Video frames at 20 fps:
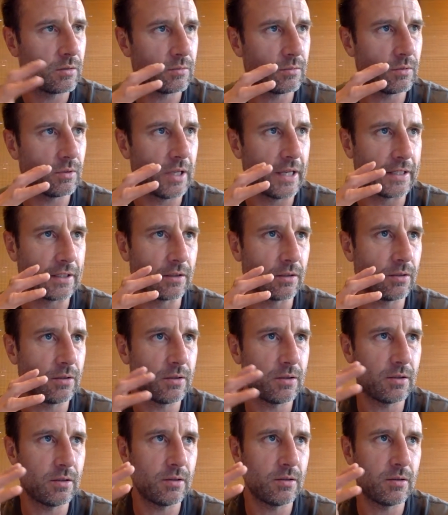like,
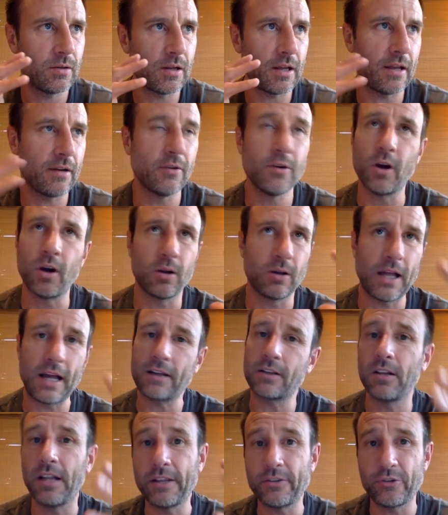I don't know, a lot
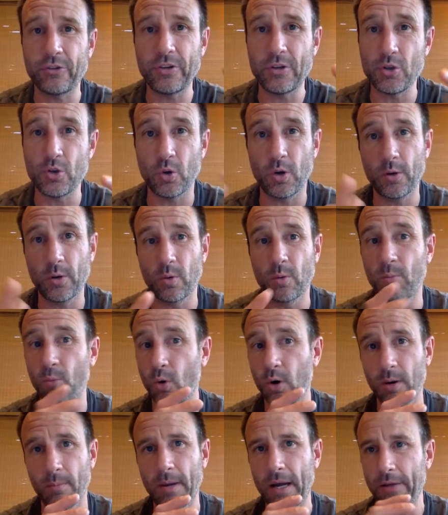of classes I enjoyed were
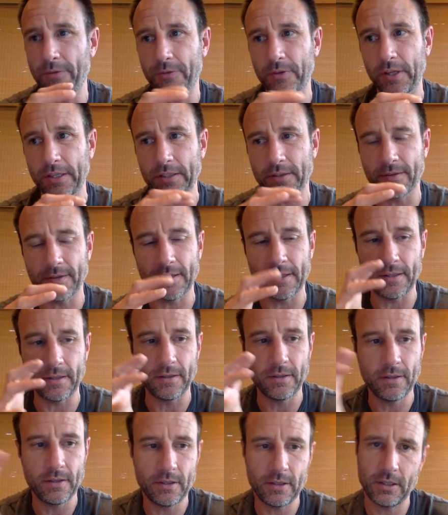more about like the
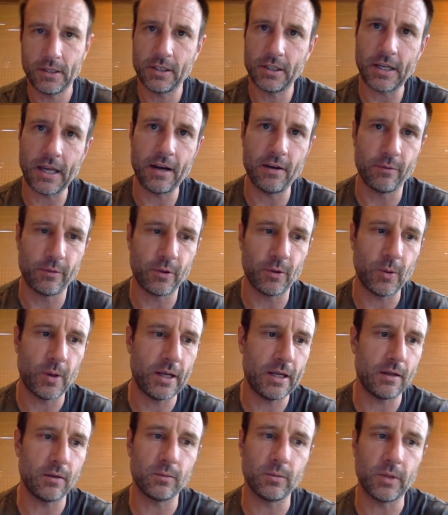kind of the
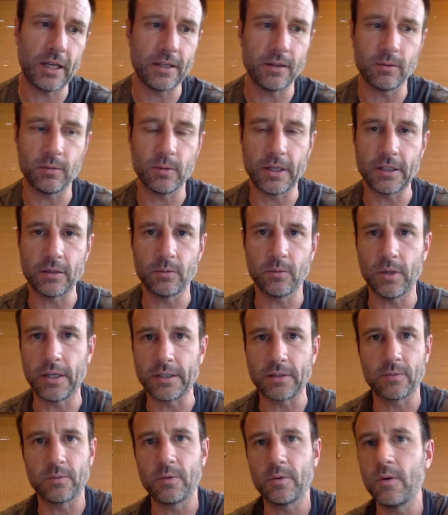way,
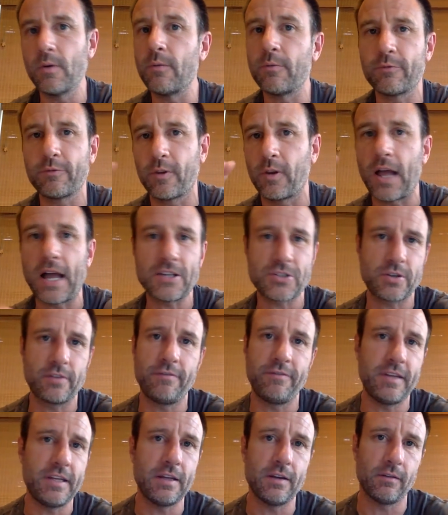like
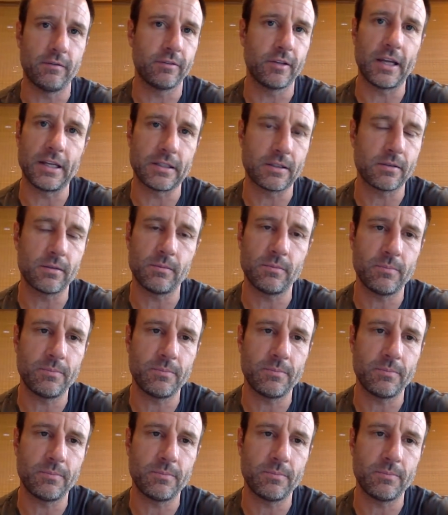philosophy of like